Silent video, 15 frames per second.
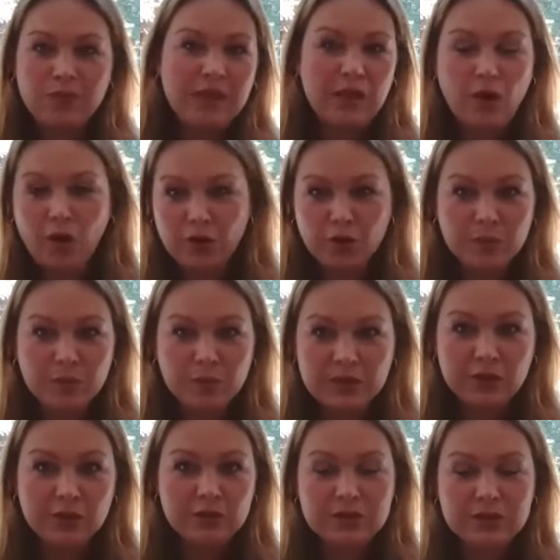get all your
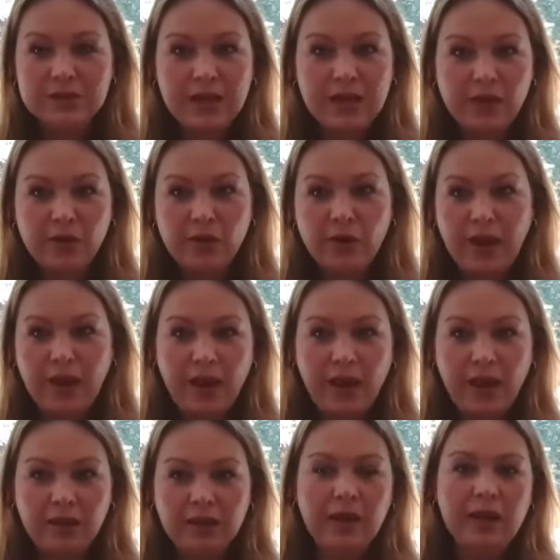materials together,
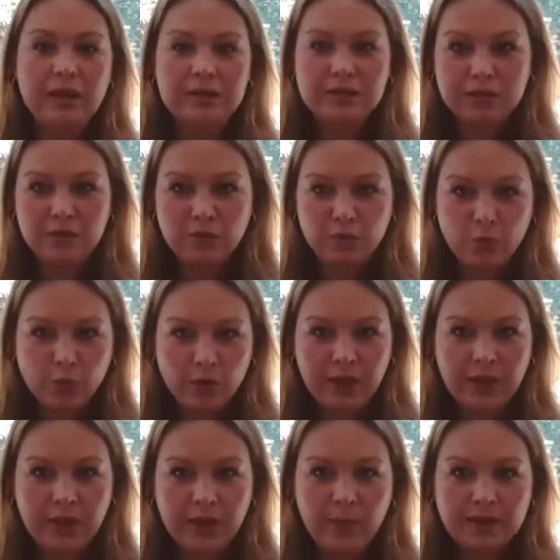analyze, and
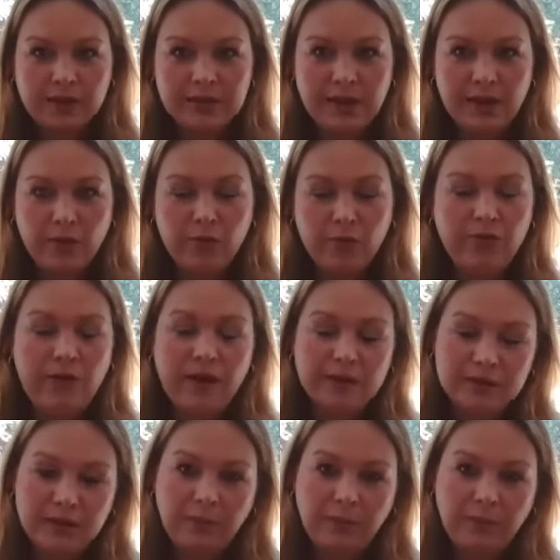bring it back to Equifax.